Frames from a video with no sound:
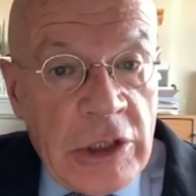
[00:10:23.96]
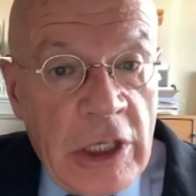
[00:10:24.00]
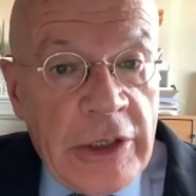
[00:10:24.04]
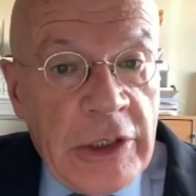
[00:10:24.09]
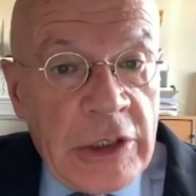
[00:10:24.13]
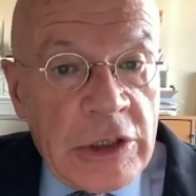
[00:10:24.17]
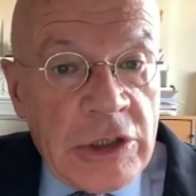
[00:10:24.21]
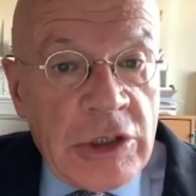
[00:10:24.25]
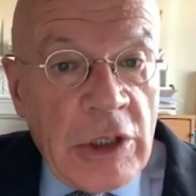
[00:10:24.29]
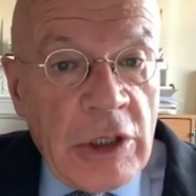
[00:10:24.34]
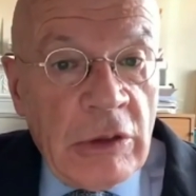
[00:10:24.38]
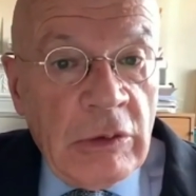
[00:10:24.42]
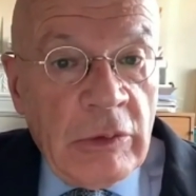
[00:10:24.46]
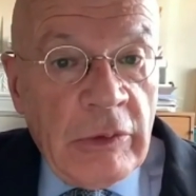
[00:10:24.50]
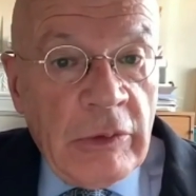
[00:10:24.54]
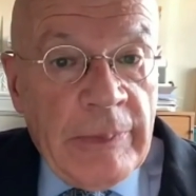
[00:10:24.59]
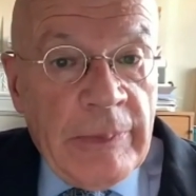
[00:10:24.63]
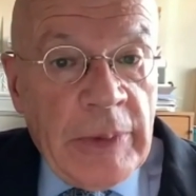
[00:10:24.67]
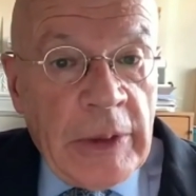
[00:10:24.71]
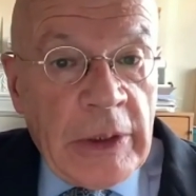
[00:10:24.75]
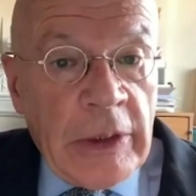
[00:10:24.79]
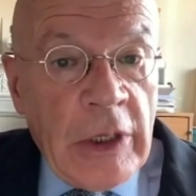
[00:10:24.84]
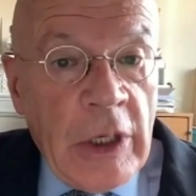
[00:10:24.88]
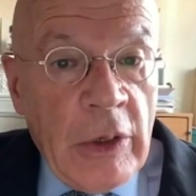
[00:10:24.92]
an assault
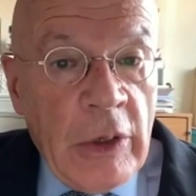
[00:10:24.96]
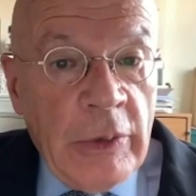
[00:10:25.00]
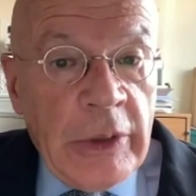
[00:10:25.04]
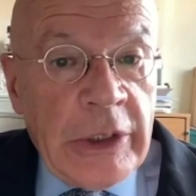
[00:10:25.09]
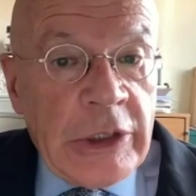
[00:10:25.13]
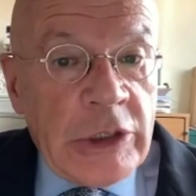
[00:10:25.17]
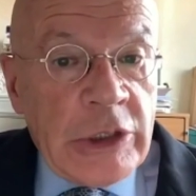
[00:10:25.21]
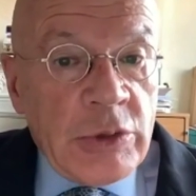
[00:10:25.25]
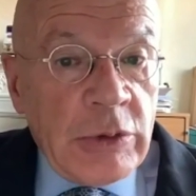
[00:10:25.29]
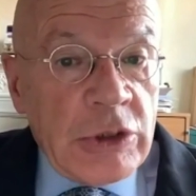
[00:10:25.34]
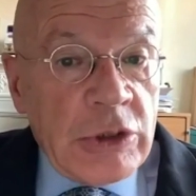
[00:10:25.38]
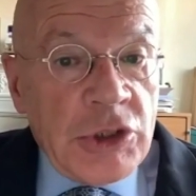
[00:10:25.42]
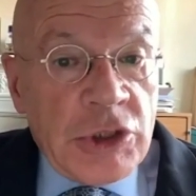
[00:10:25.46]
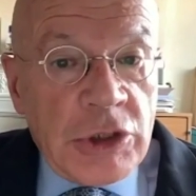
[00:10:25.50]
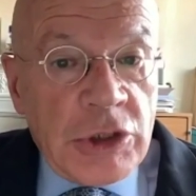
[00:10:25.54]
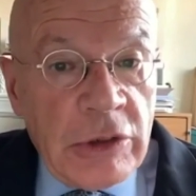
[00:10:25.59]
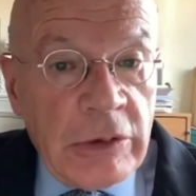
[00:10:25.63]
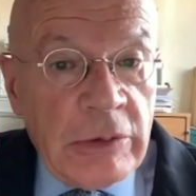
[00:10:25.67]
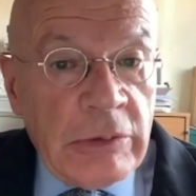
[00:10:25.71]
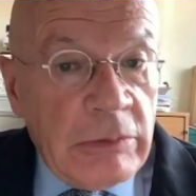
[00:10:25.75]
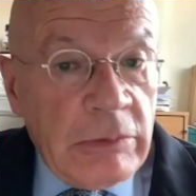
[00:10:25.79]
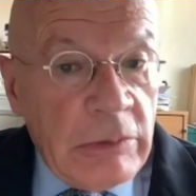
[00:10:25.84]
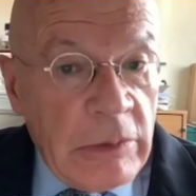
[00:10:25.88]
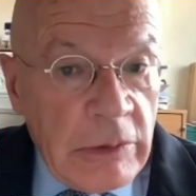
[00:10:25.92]
weapon, which will
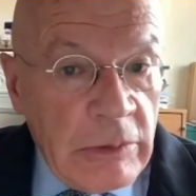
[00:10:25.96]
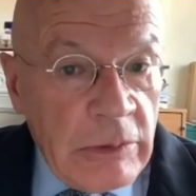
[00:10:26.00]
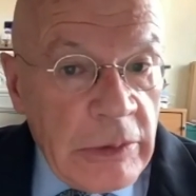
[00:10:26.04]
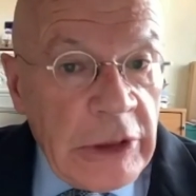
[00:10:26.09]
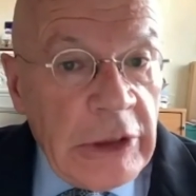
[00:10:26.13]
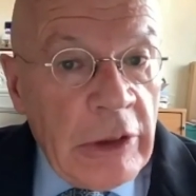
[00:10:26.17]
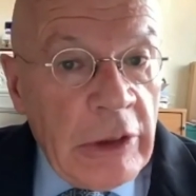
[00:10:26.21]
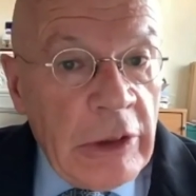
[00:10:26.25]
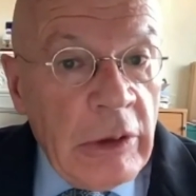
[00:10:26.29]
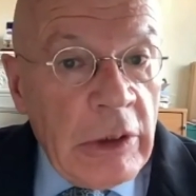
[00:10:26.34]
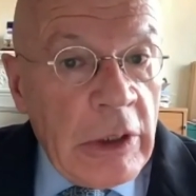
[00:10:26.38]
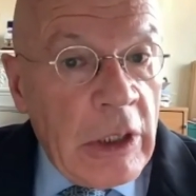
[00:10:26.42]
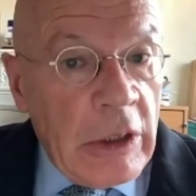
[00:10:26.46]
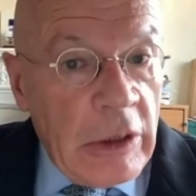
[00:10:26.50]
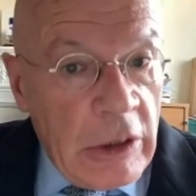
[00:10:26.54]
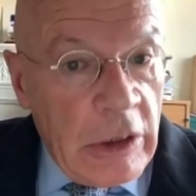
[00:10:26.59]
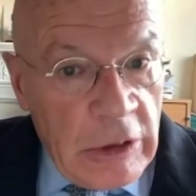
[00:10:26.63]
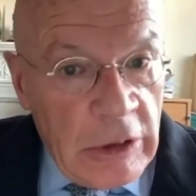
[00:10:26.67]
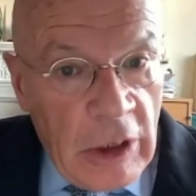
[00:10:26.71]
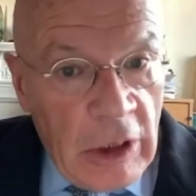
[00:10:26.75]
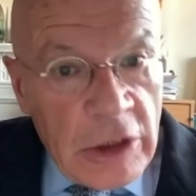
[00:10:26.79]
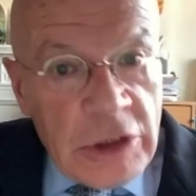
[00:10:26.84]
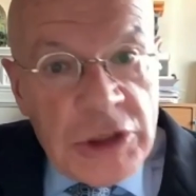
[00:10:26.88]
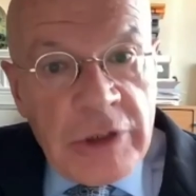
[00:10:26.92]
shoot, you know,
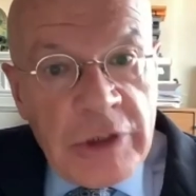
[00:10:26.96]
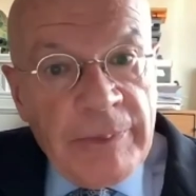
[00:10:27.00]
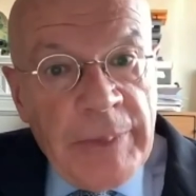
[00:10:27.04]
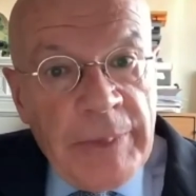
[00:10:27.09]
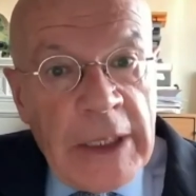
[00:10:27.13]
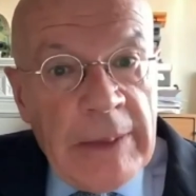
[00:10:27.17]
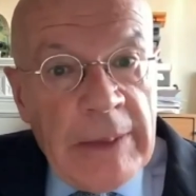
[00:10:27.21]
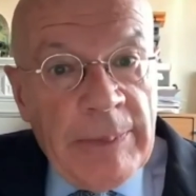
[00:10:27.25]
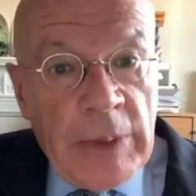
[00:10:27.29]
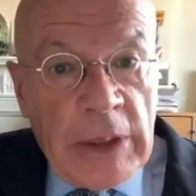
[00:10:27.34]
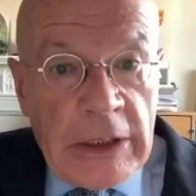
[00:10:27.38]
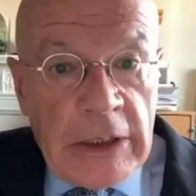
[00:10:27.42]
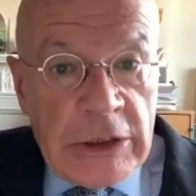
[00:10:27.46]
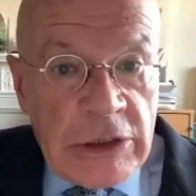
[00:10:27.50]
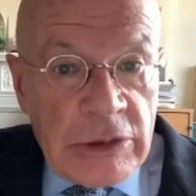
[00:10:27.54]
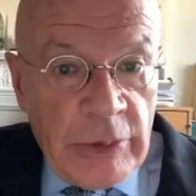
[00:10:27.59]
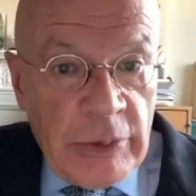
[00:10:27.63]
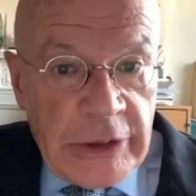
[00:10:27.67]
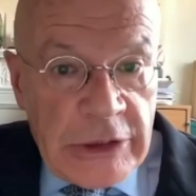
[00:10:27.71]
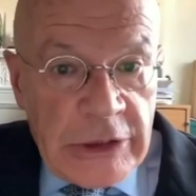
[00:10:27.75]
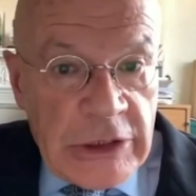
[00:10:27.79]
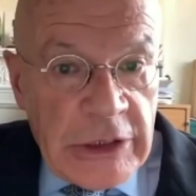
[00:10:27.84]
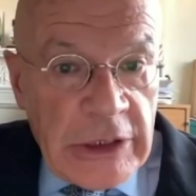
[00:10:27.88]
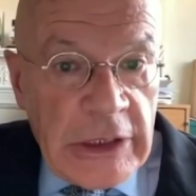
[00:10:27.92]
lots of people, as
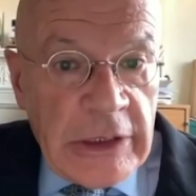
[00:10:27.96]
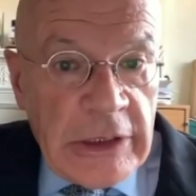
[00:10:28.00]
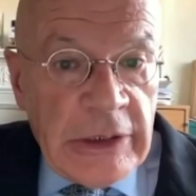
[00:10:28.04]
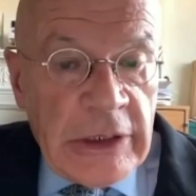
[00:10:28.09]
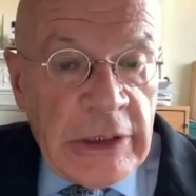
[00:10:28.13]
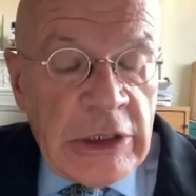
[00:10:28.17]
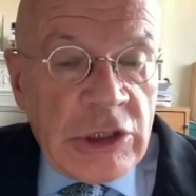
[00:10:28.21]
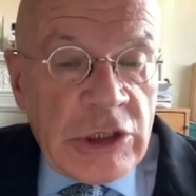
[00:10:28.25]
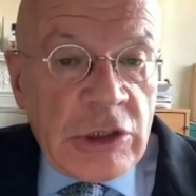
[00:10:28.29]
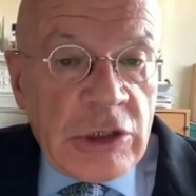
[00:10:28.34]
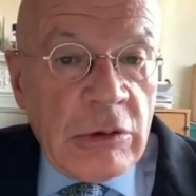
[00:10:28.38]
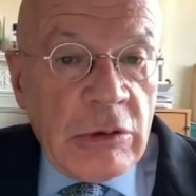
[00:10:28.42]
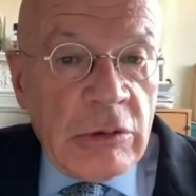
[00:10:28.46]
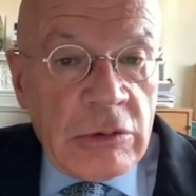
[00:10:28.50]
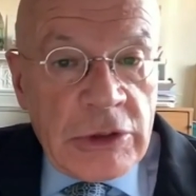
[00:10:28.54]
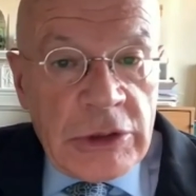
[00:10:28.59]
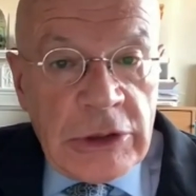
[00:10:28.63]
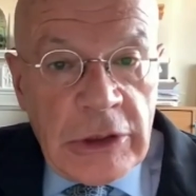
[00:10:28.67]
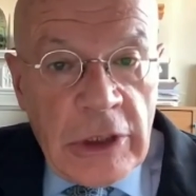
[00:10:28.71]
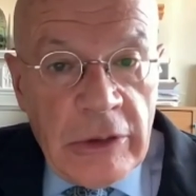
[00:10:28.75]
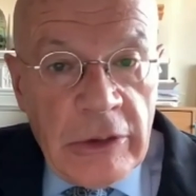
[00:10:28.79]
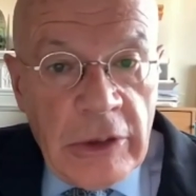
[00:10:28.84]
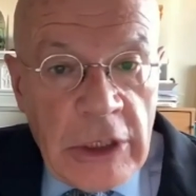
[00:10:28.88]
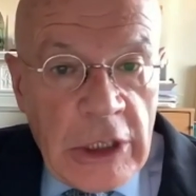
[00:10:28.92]
we see in these schools.
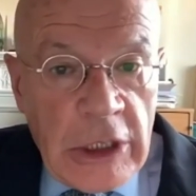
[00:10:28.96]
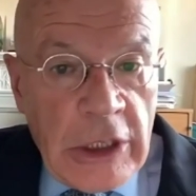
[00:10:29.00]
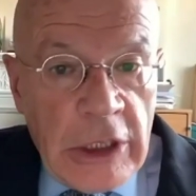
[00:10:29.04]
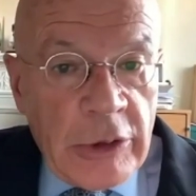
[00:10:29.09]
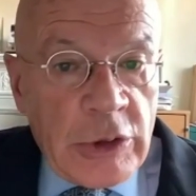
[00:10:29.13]
You know,